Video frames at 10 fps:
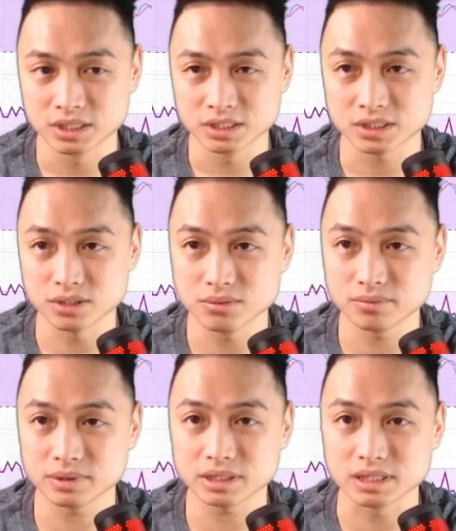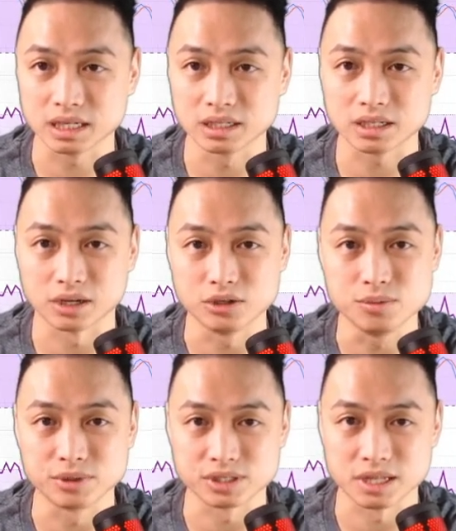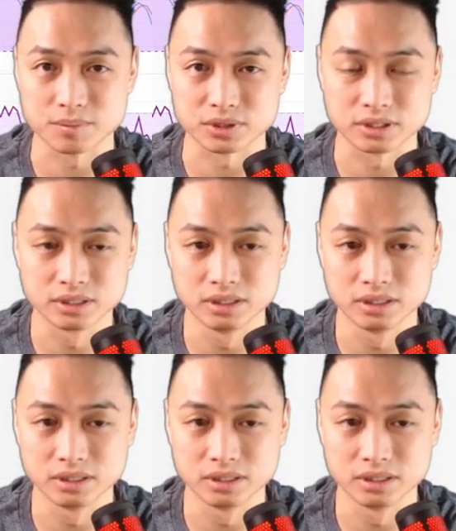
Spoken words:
So let's take a look at Uber's number.